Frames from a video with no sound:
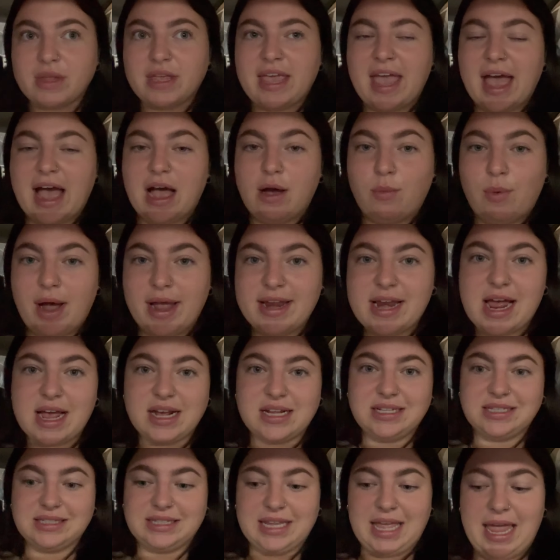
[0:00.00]
Yeah, a wide
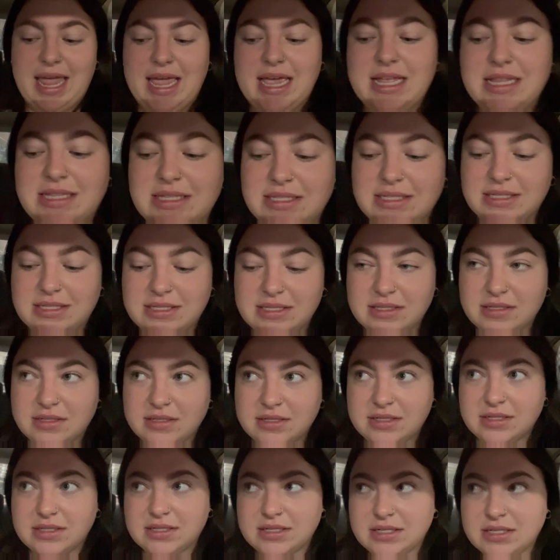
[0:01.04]
angle lens
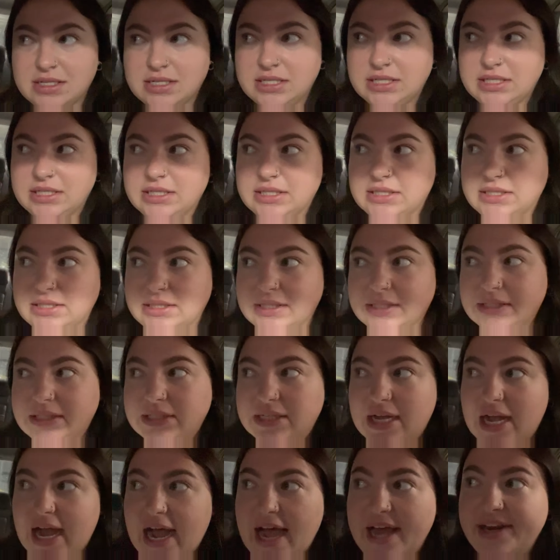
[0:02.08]

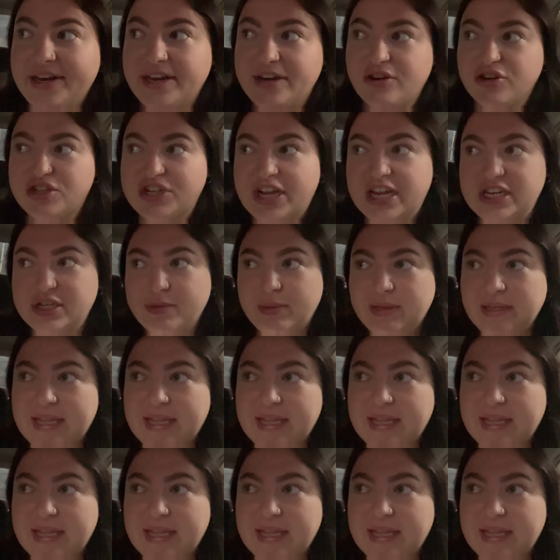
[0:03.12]
and interchangeable